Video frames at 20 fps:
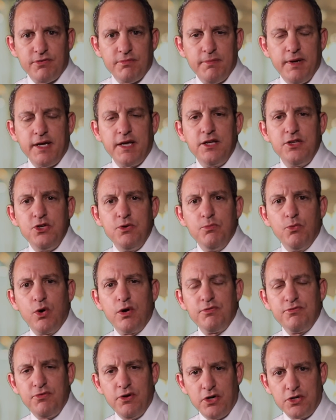making you more
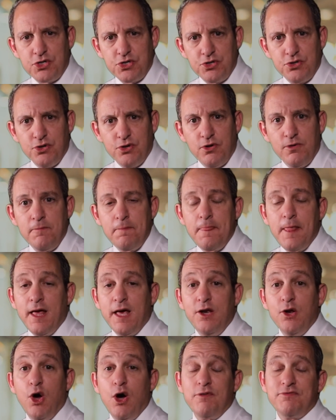functional
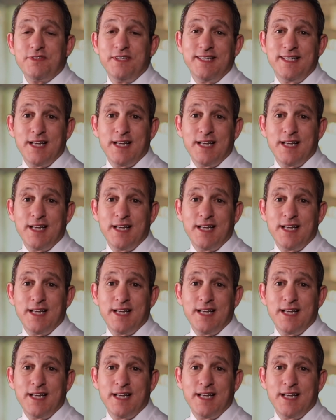and often